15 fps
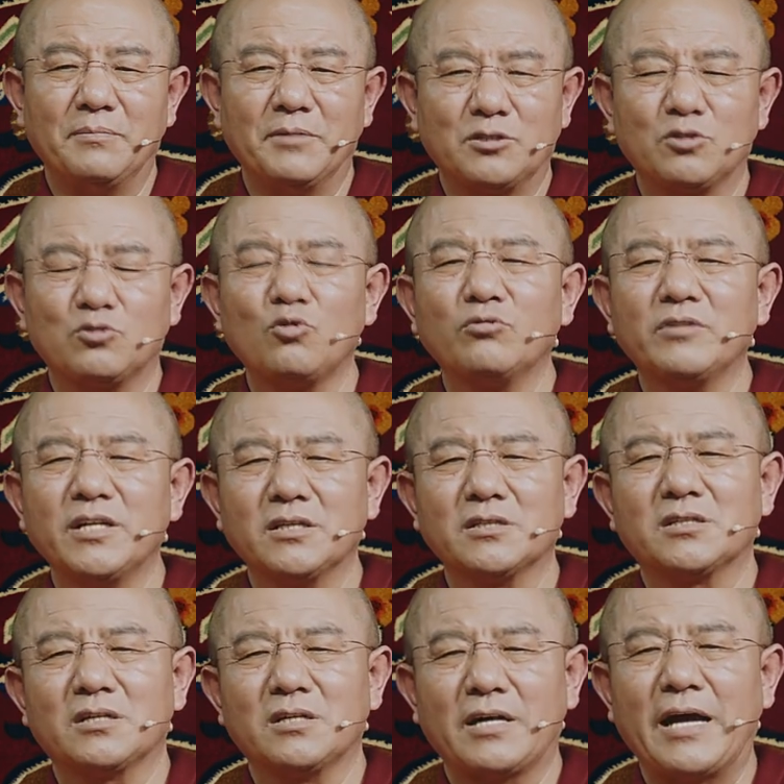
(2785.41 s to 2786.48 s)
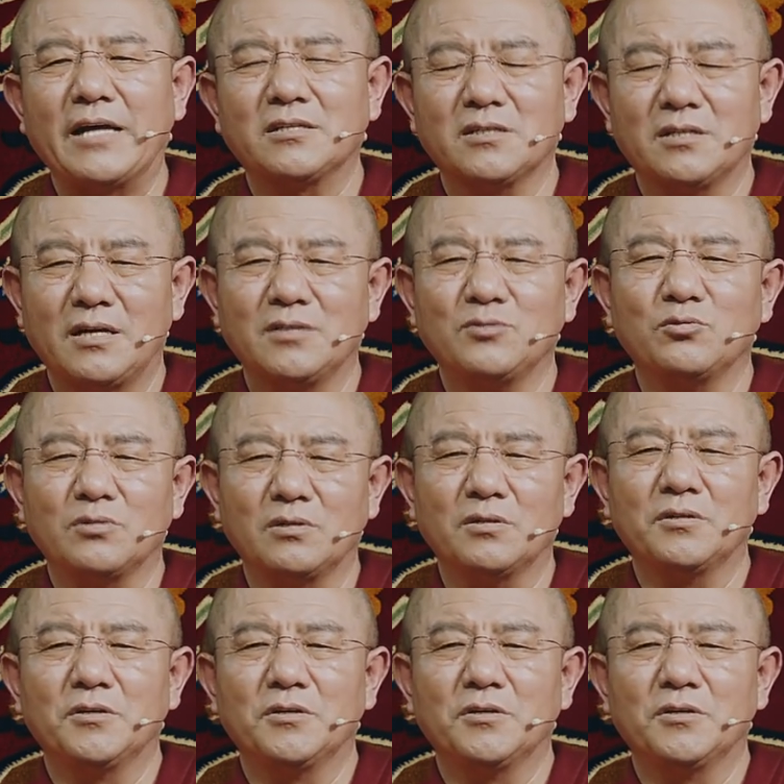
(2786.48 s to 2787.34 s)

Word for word: Uh, from uh, the